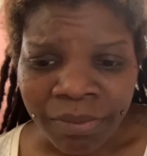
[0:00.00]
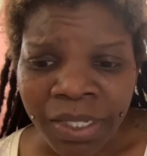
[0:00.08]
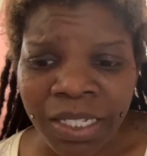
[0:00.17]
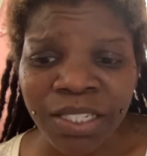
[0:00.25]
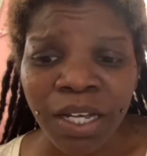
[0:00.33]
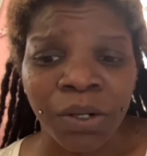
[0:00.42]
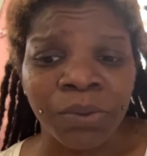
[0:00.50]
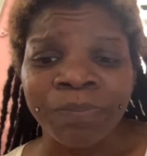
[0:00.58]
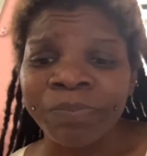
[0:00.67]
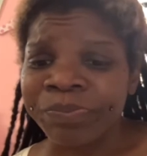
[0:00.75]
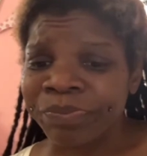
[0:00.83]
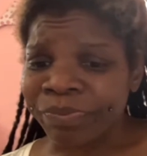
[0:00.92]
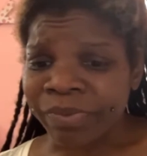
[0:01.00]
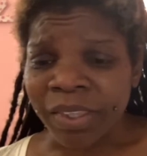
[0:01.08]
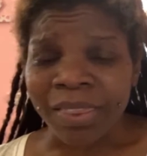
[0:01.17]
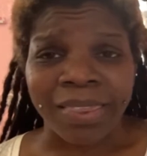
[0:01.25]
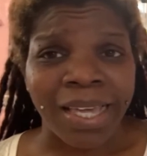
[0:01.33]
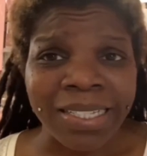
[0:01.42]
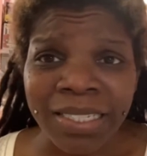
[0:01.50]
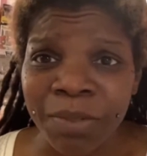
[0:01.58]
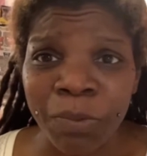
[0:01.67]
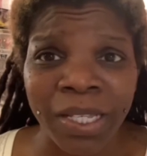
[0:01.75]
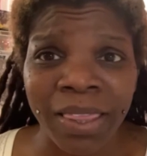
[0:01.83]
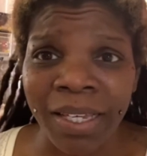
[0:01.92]
So that's the
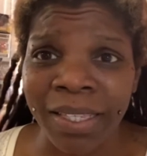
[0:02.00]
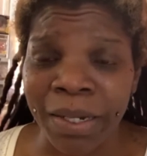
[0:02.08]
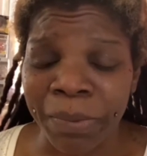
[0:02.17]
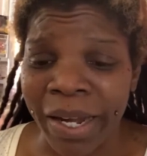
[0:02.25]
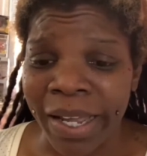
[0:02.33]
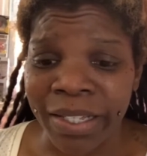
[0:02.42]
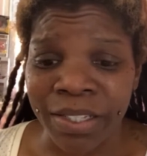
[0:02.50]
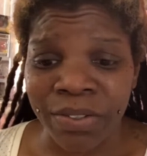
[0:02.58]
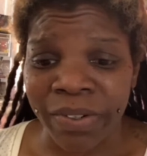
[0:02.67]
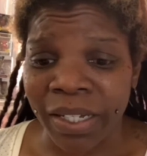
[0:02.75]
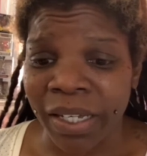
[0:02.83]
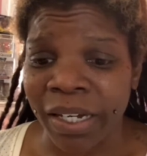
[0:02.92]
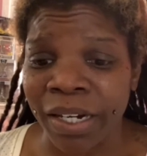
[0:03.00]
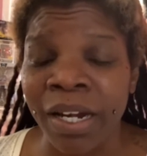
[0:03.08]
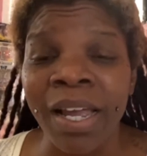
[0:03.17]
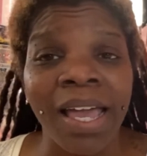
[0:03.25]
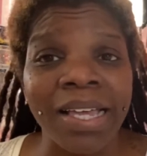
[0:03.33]
one thing that we're answering here,